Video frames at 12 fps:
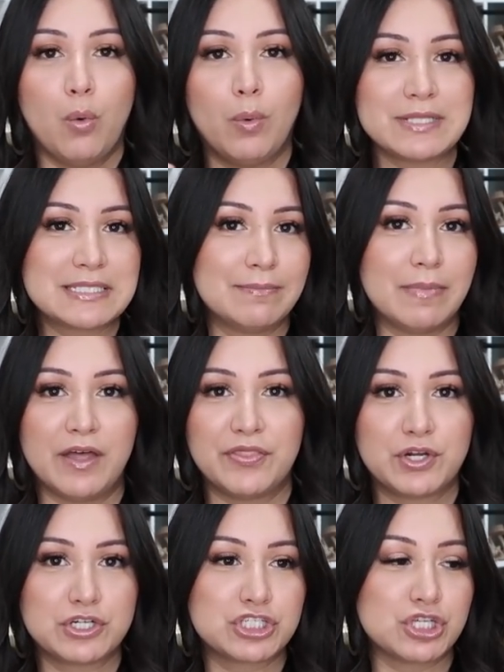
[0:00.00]
once a
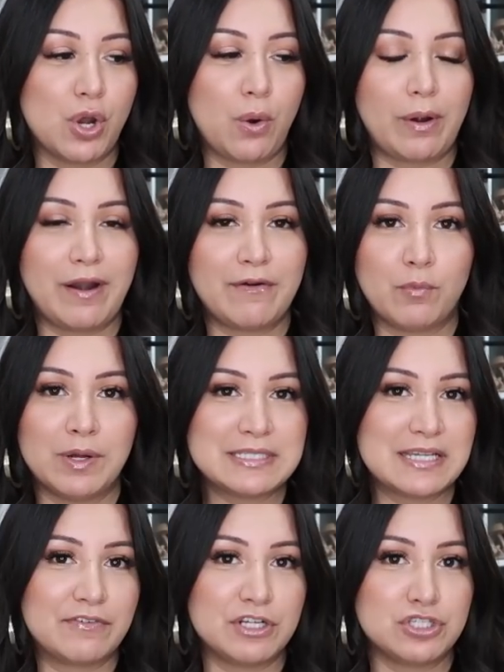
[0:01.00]
month or so, or
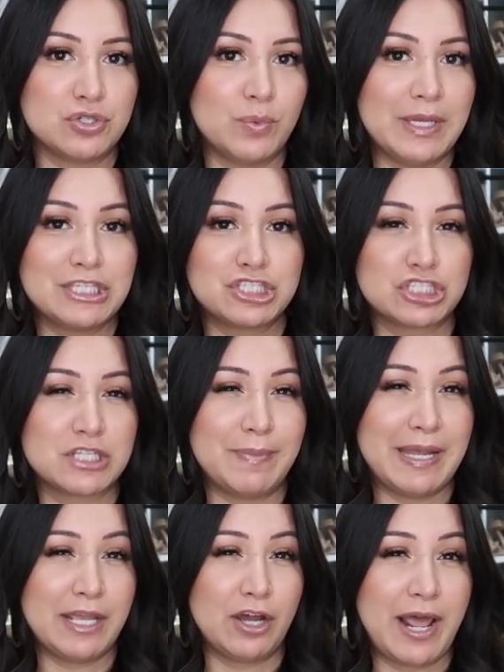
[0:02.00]
once every 2 weeks, just
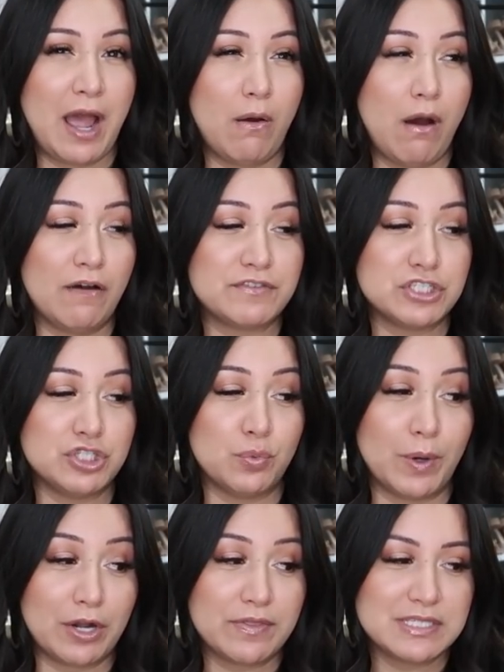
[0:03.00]
depending on how often you
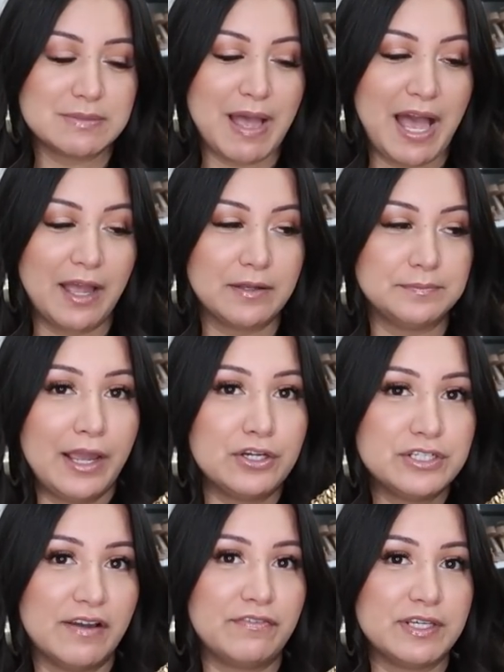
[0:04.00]
wear this bag. I
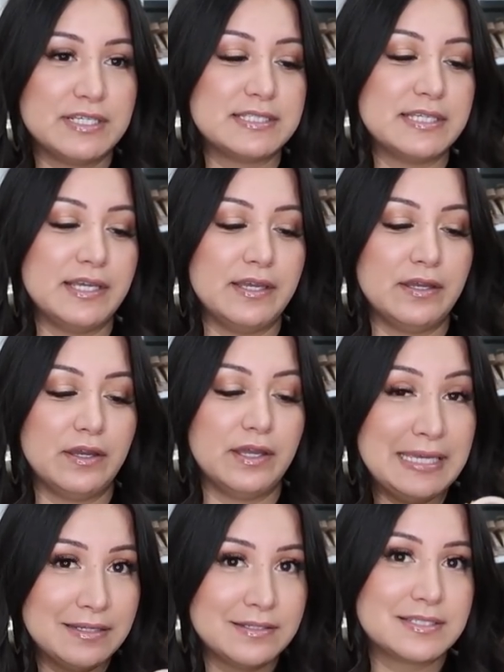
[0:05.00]
could definitely see
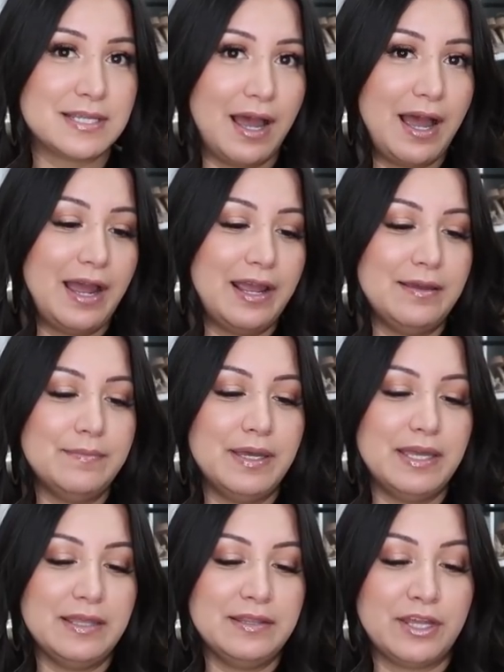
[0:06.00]
in
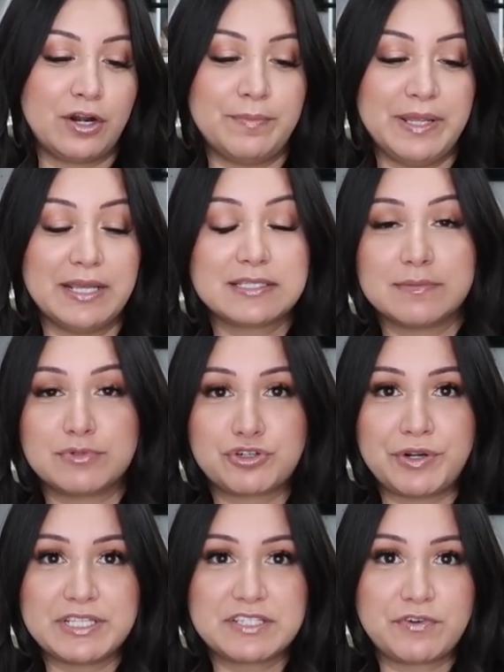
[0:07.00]
time there being some
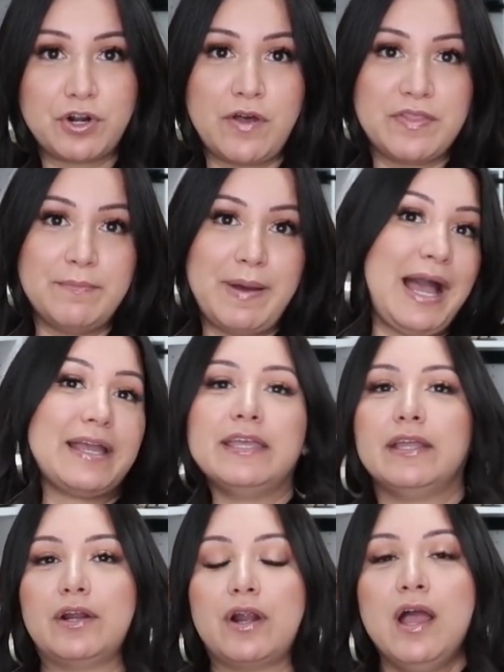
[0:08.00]
transfer on the back
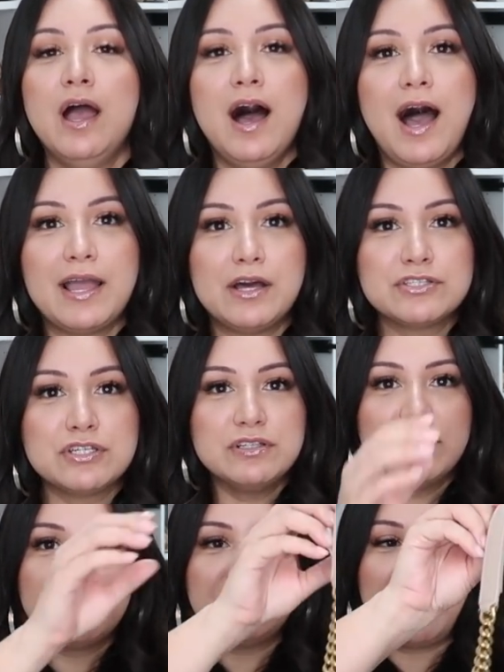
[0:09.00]
here. I also
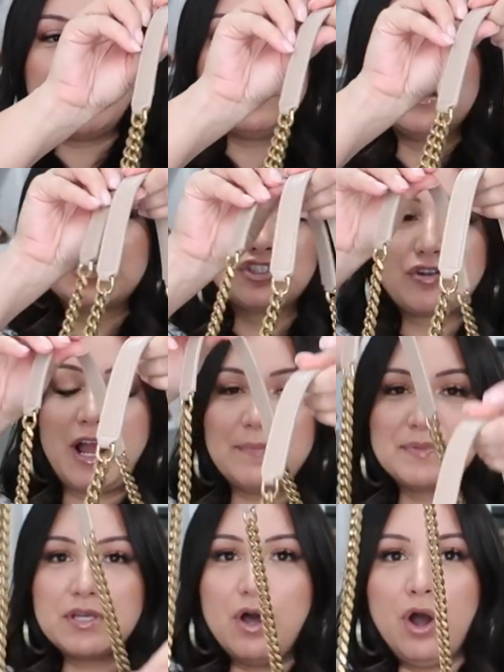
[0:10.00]
love the fact that the straps
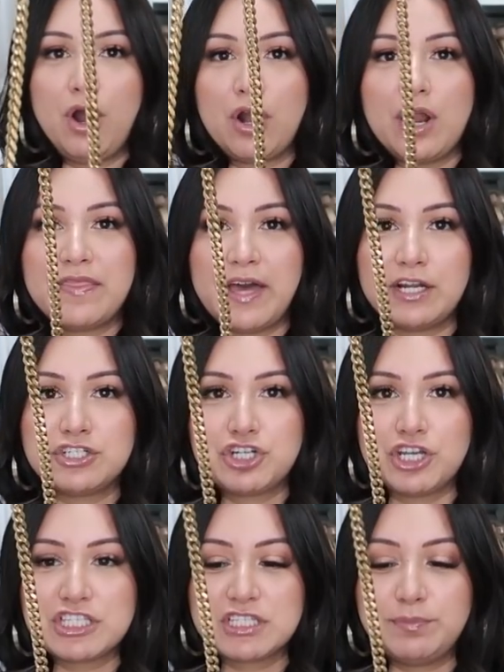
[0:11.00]
are that
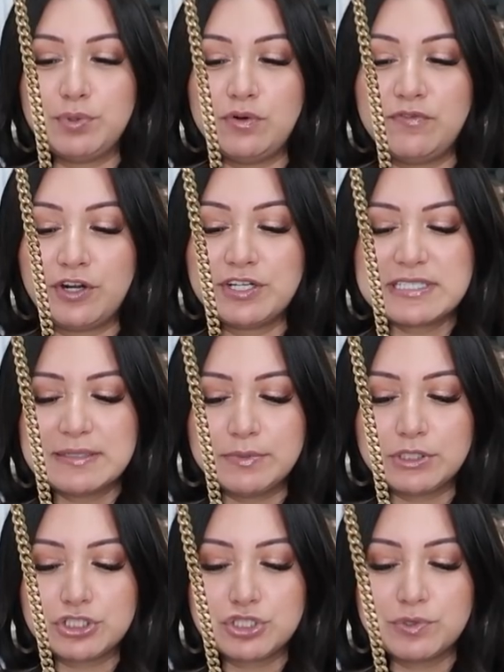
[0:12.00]
adjustable, very
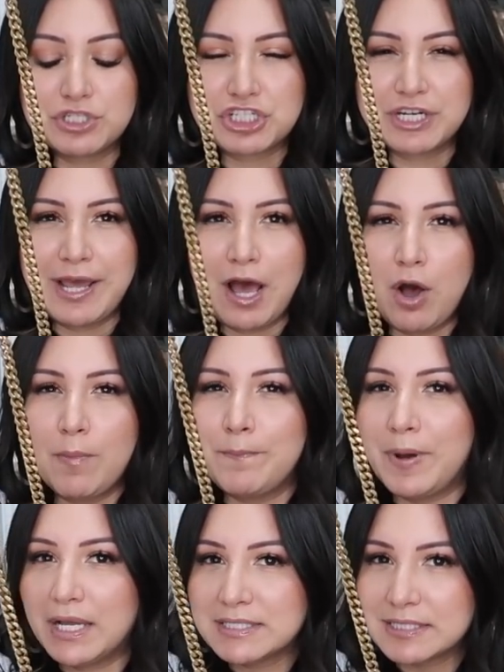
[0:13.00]
similar to a Chanel,
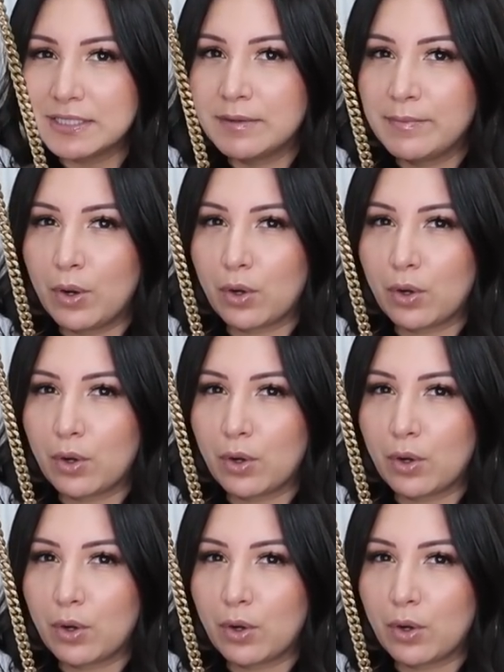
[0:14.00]
but in a